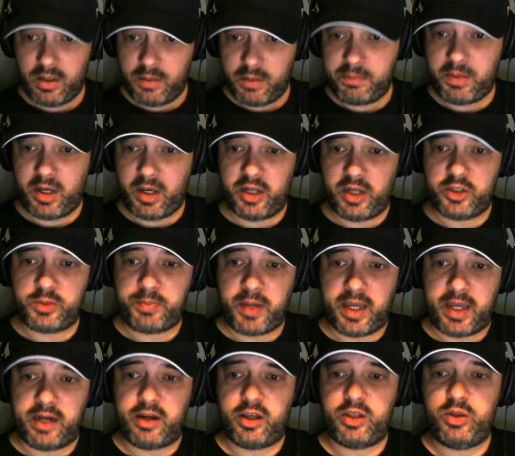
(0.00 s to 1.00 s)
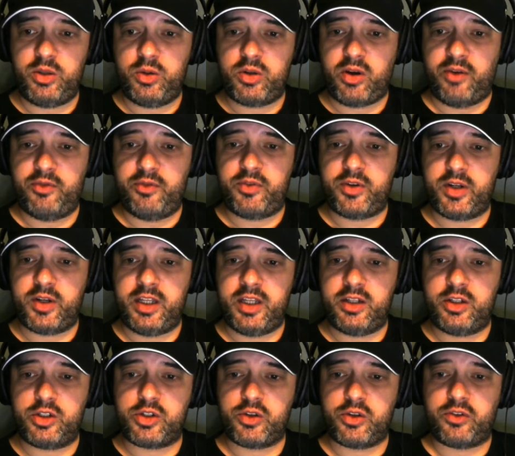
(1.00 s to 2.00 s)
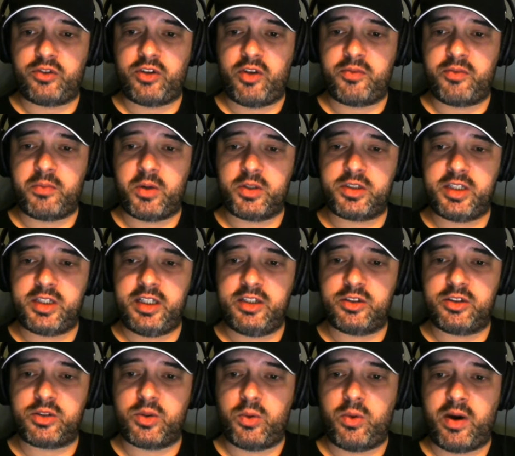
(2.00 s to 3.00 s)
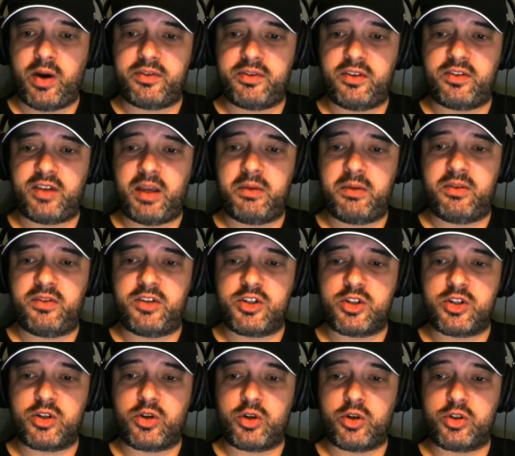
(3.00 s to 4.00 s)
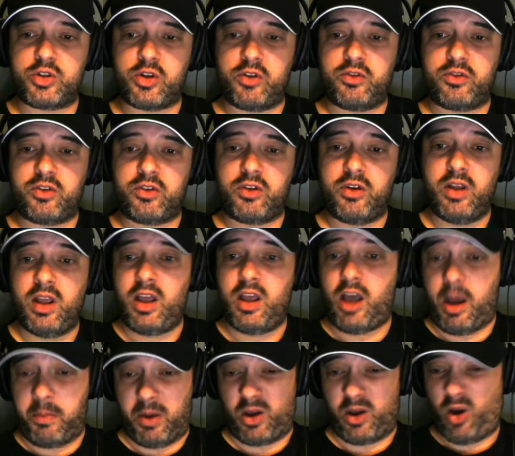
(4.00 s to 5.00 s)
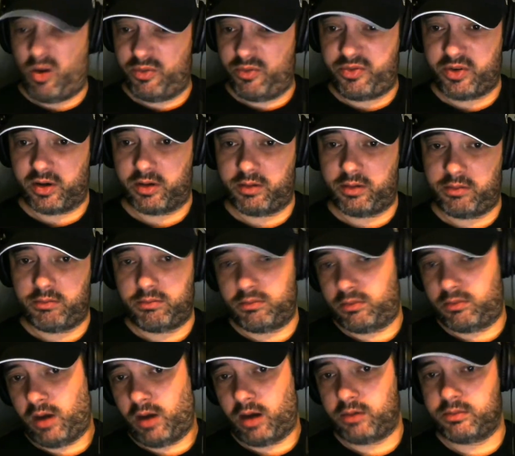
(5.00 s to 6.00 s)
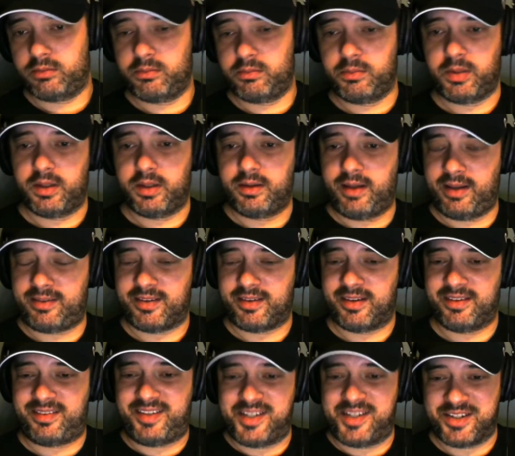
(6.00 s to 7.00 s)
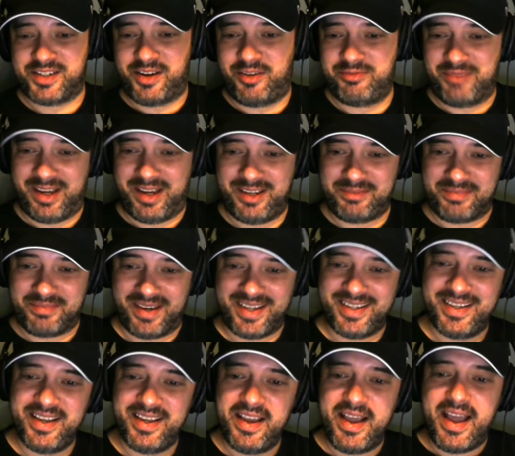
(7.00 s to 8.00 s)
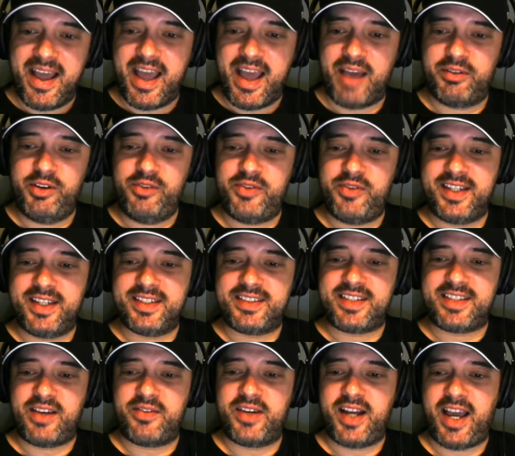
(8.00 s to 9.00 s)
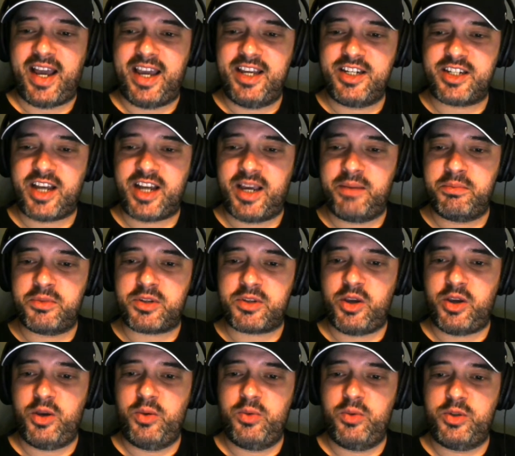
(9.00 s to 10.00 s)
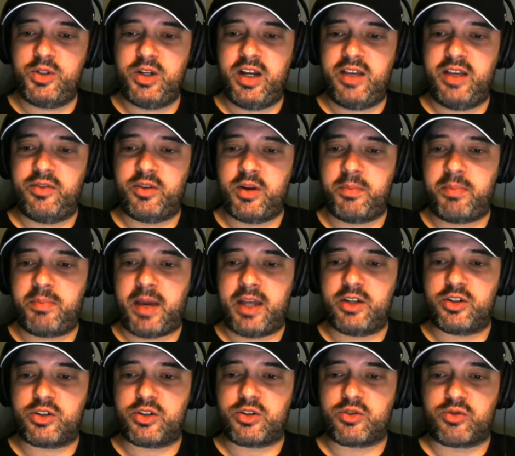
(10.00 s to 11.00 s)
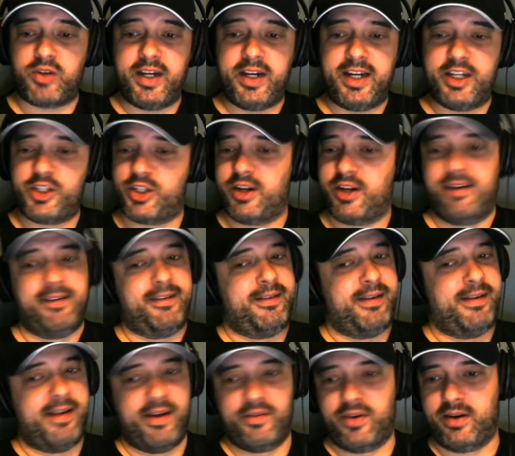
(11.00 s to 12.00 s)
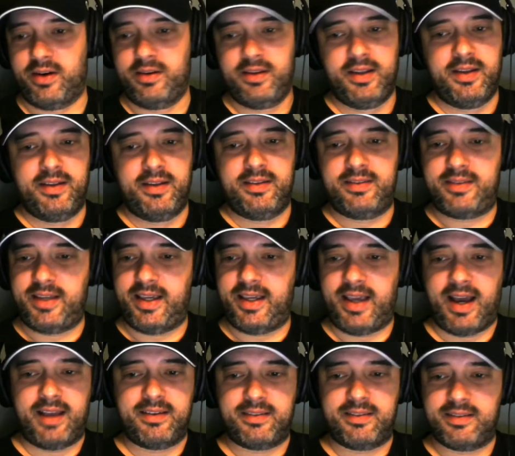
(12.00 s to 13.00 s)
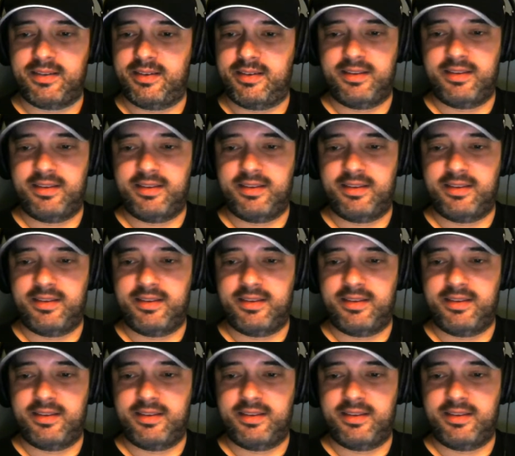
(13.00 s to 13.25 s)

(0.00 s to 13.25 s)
Perlo's Pen, are you confident in the Johnson over Martinez call? I have the same decision, gone Johnston. Am I confident? No, but that's the decision I've made, mate. Heavy Finger 7, hey James, who would you leave on the bench? Grealish, never. Diaz